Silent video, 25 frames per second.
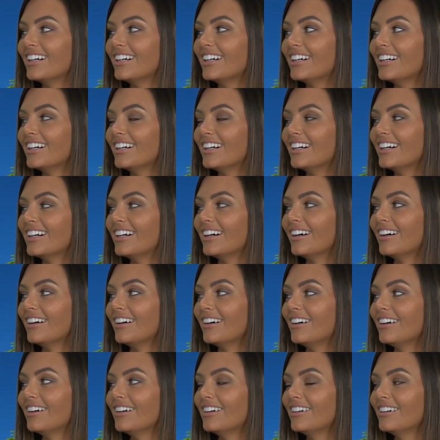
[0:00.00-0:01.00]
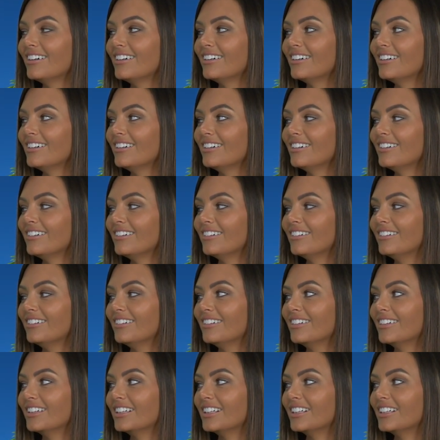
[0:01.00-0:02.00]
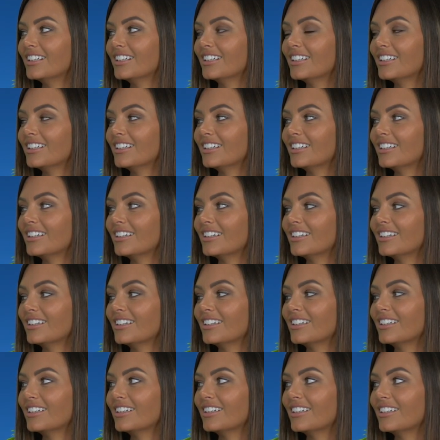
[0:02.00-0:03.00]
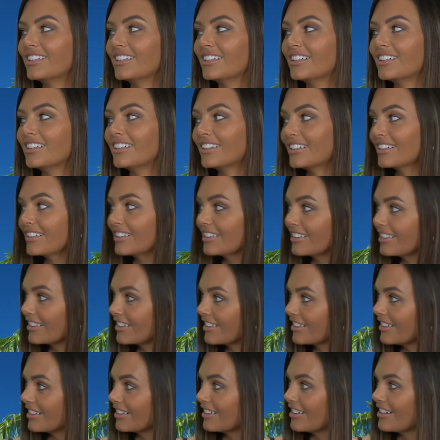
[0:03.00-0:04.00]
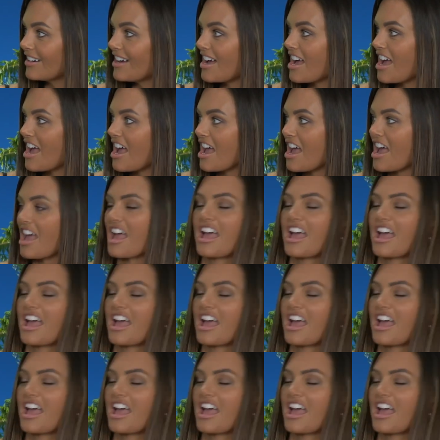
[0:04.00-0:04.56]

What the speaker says: (not speaking)